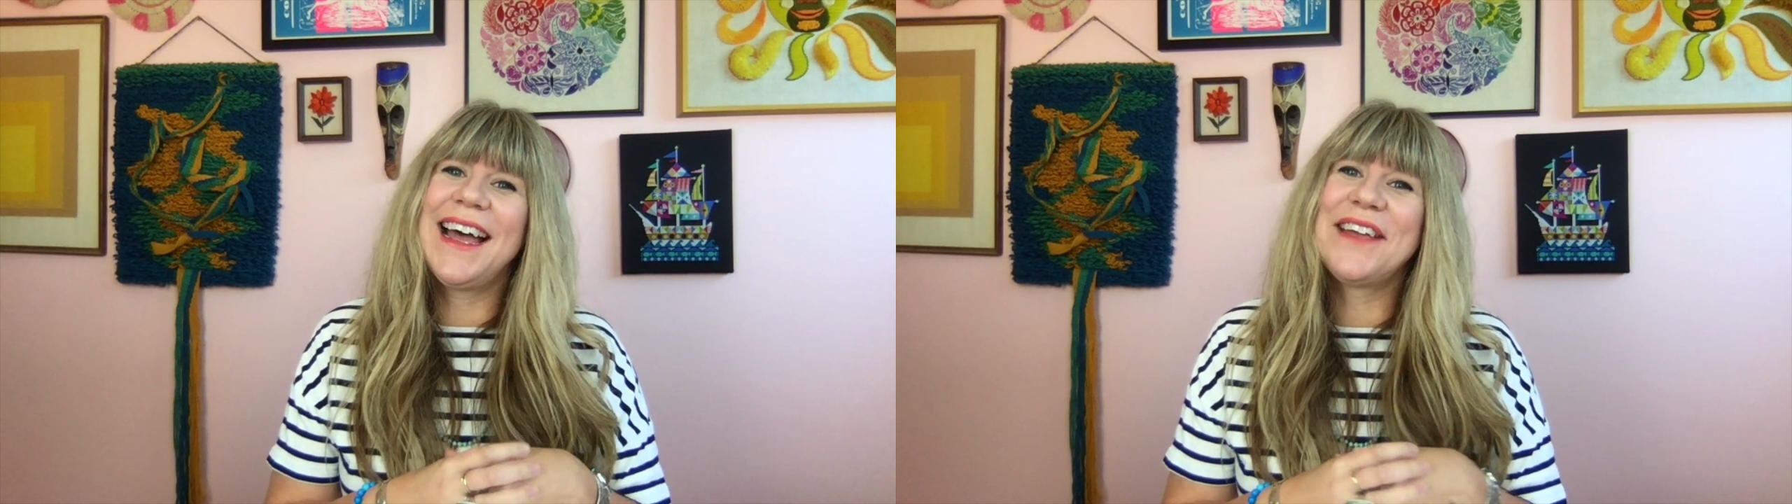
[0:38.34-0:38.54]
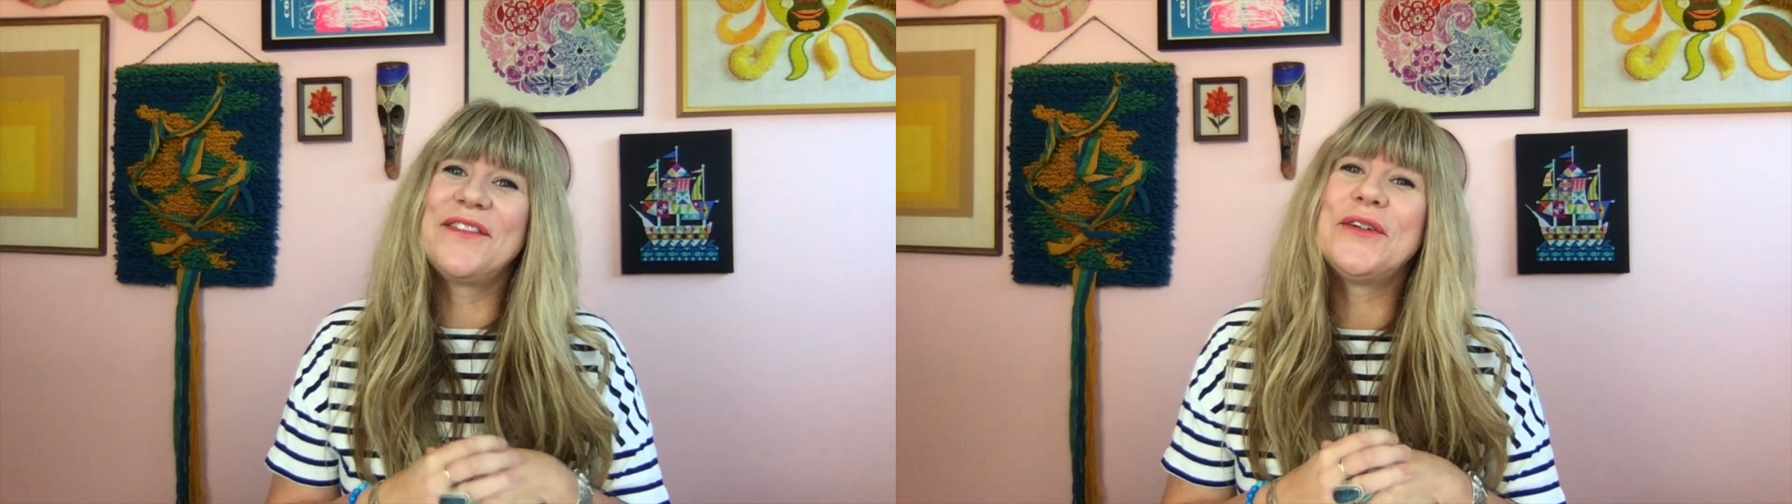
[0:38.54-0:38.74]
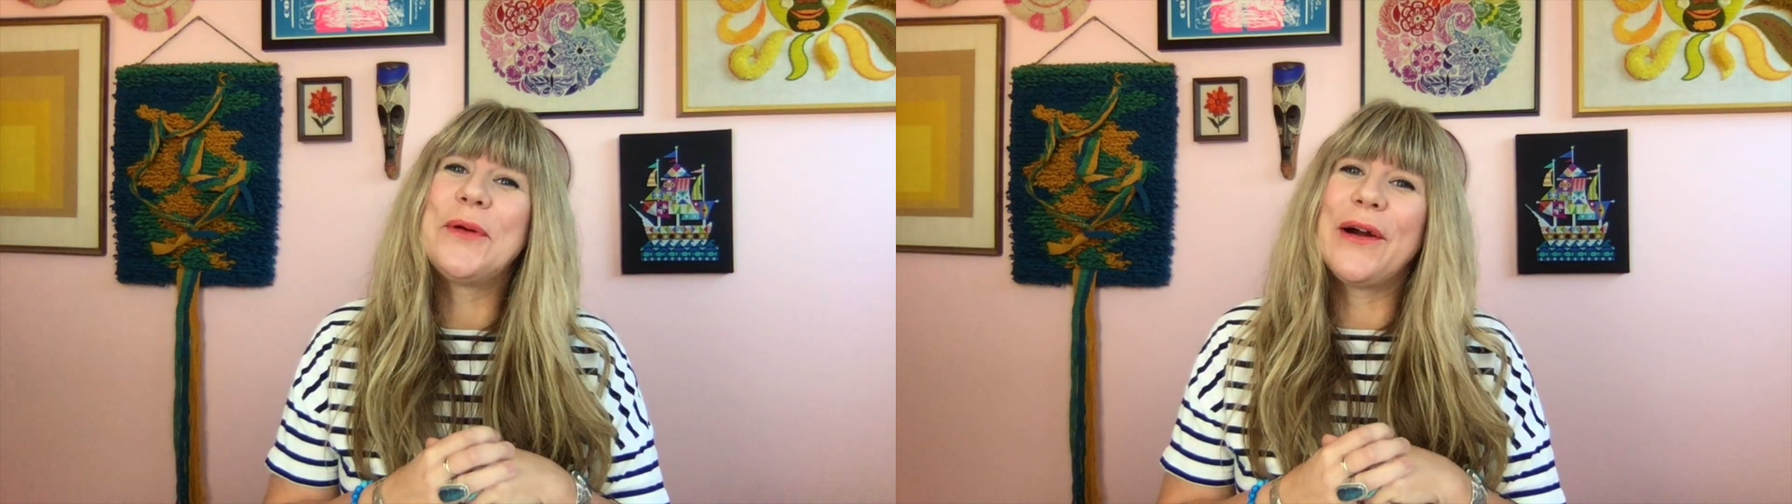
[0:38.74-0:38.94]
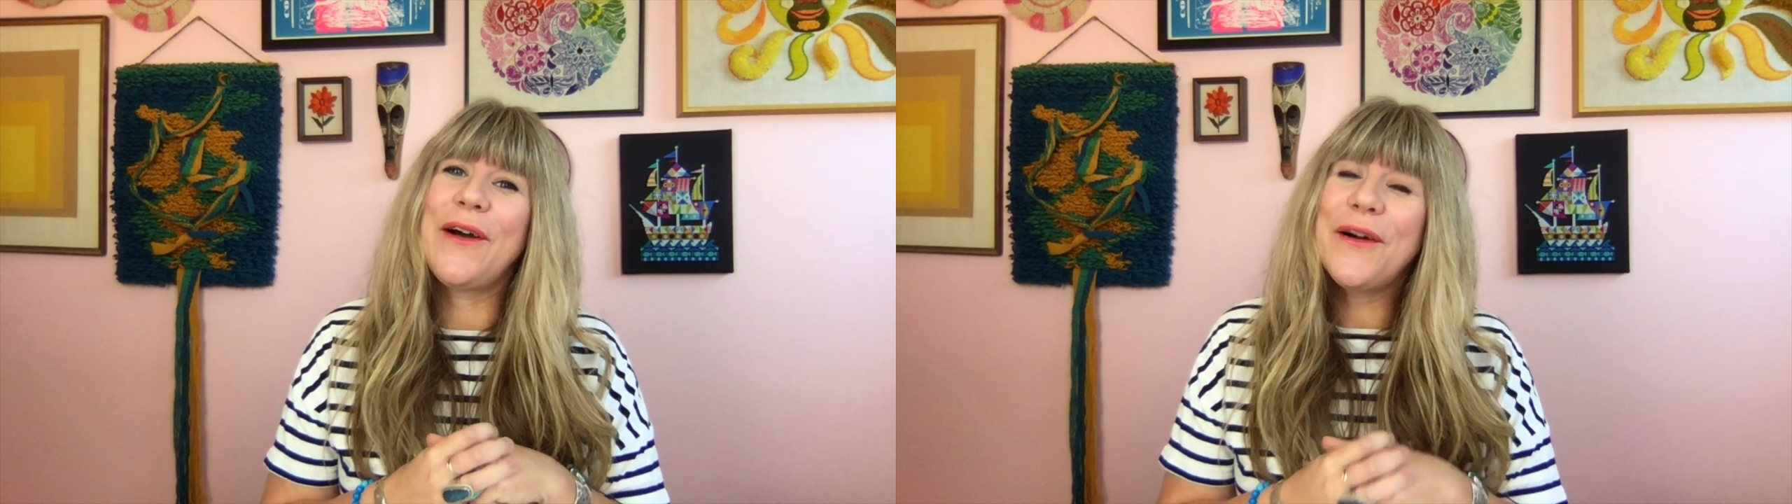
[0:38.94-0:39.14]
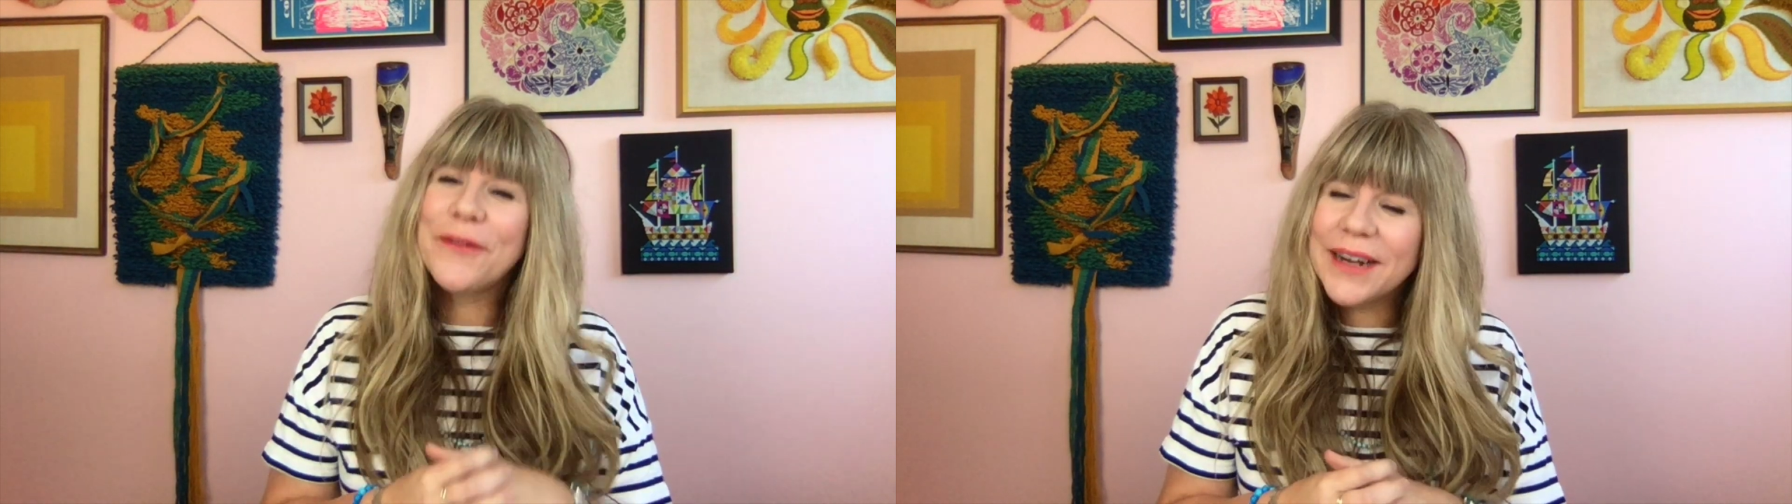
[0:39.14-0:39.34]
If you
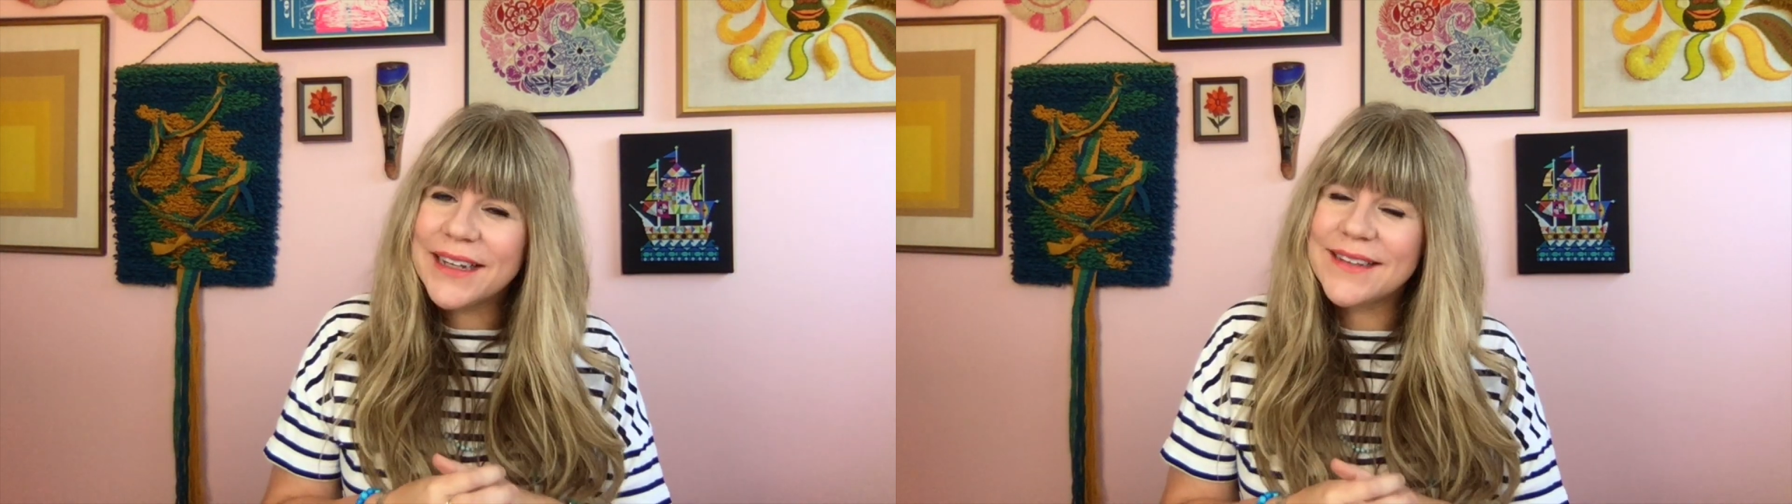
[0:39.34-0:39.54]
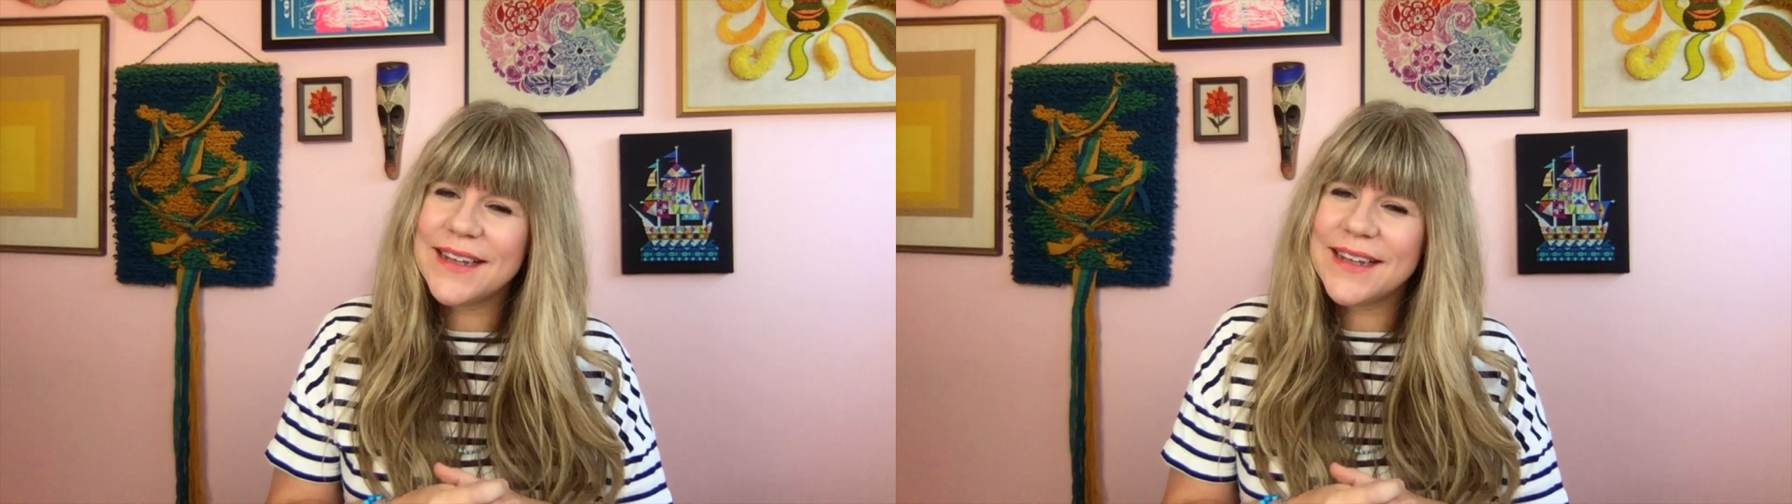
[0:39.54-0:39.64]
are already a